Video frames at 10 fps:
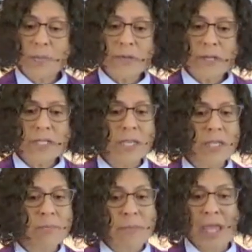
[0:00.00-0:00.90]
of us,
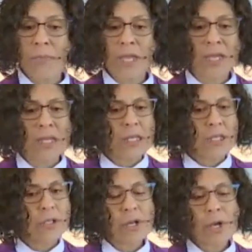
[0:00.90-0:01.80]
it may
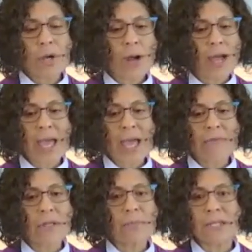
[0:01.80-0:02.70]
mean, you know, I
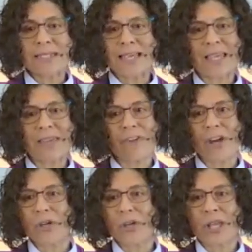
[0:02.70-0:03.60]
haven't been taking
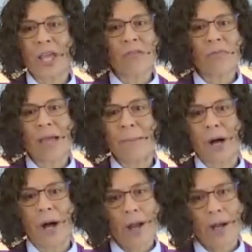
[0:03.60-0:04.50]
very good care of my
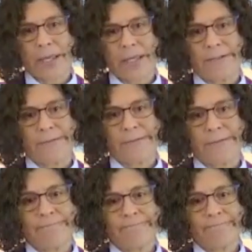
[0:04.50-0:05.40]
body.
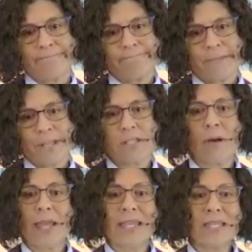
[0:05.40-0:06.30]
And
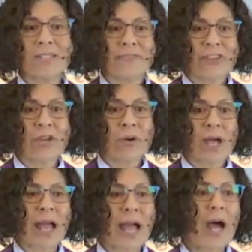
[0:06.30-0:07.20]
so I need to figure
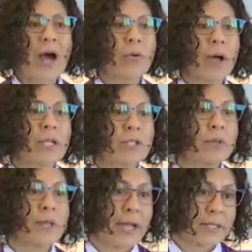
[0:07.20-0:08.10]
out how do I do
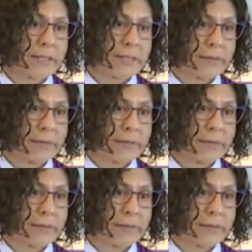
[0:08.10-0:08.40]
that.